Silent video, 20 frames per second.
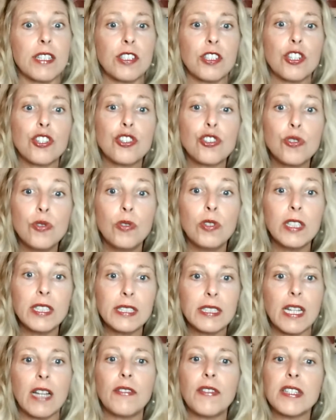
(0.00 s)
the school
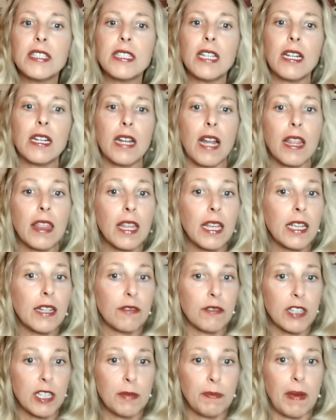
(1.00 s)
itself has done nothing
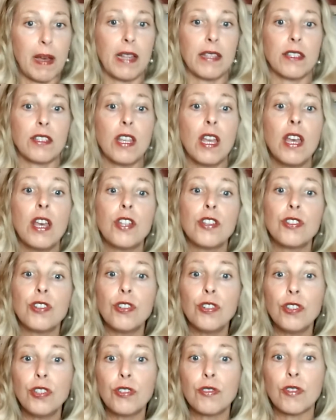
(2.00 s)
in response
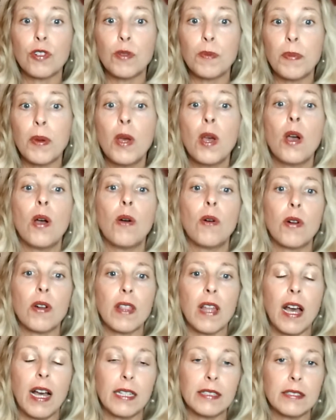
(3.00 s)
to the group or
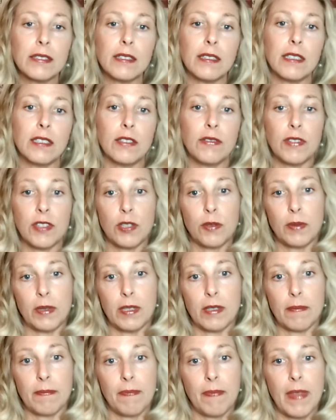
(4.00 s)
the hostile
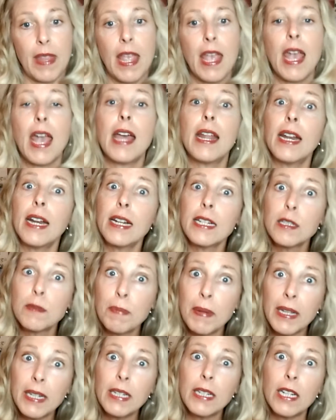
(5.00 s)
individuals. And it has
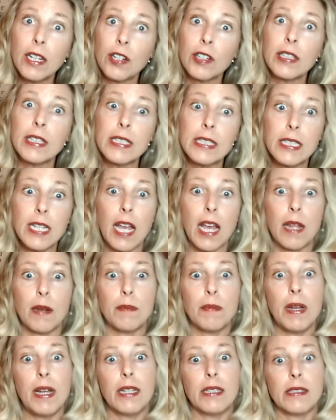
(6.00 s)
been nearly
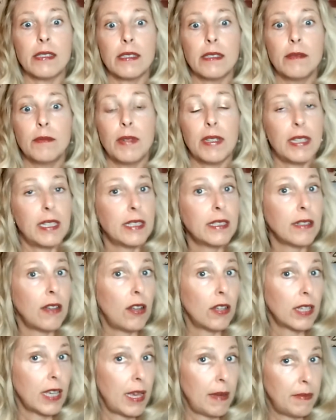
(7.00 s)
10 months when this
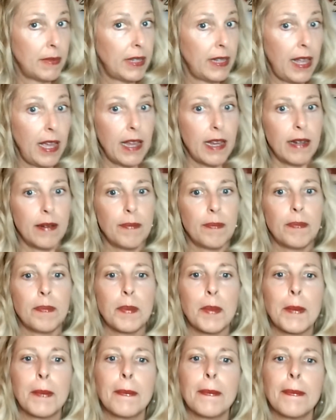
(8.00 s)
all came to light.
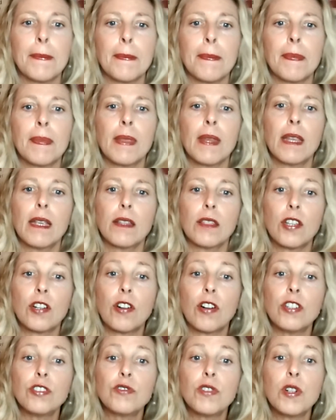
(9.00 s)
The
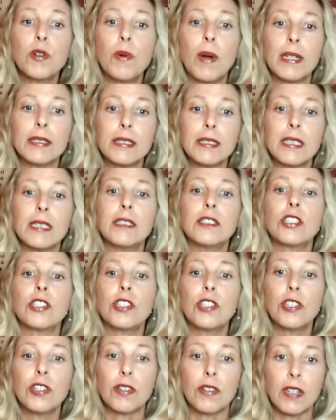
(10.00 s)
girls requested
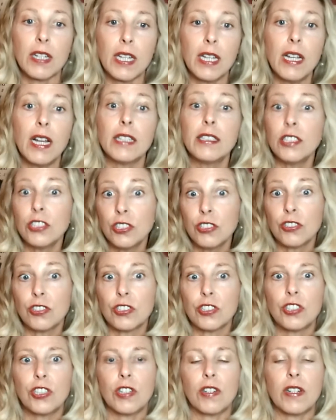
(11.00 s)
additional
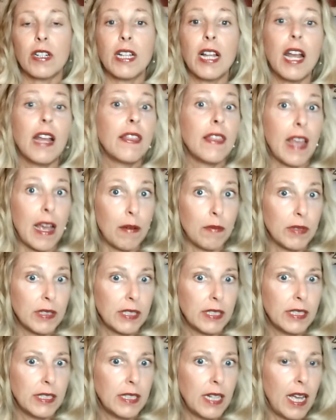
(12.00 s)
security, and that was
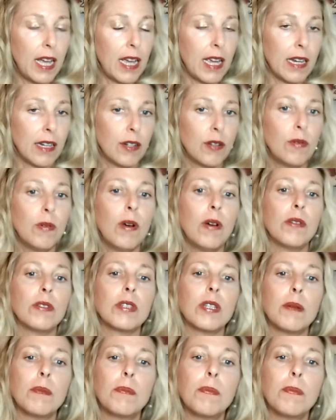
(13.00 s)
denied. Quote, the